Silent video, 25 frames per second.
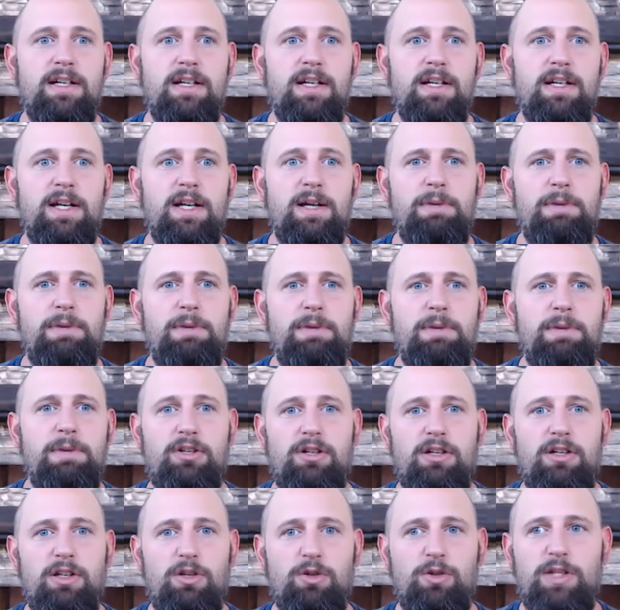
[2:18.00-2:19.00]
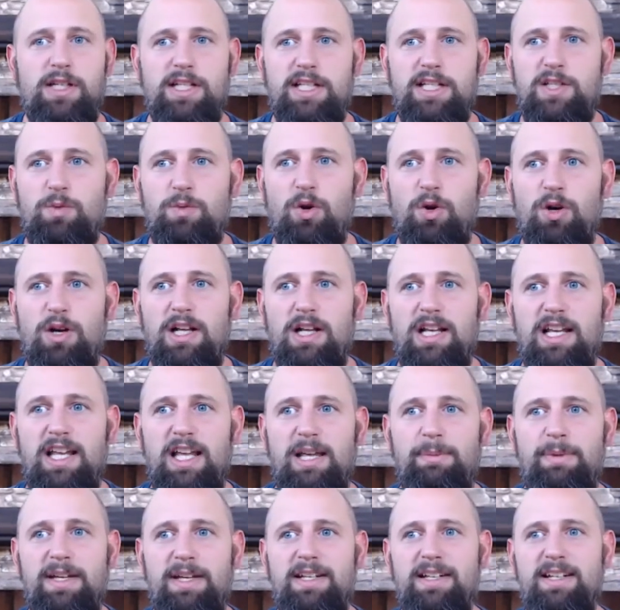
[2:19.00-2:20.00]
Mr. Lucas Roy
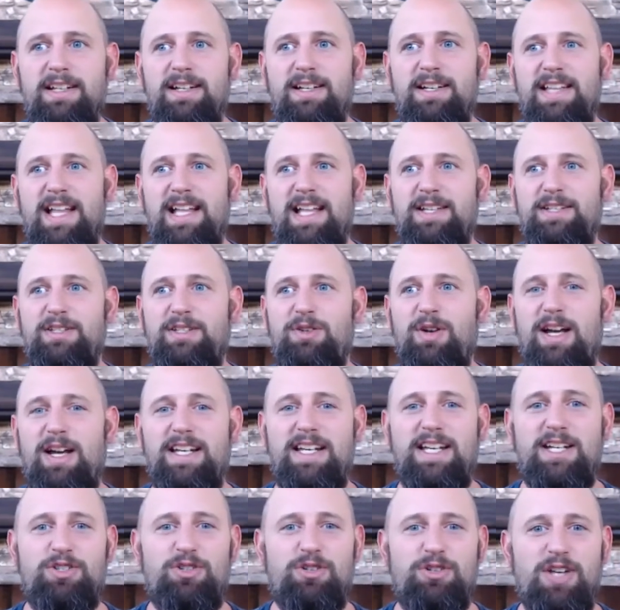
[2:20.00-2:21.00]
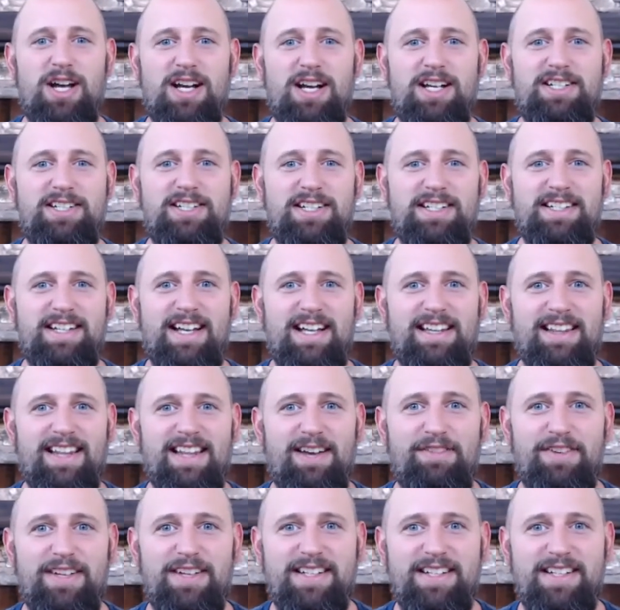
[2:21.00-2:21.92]
Lehman, that is quite an introduction. I love it.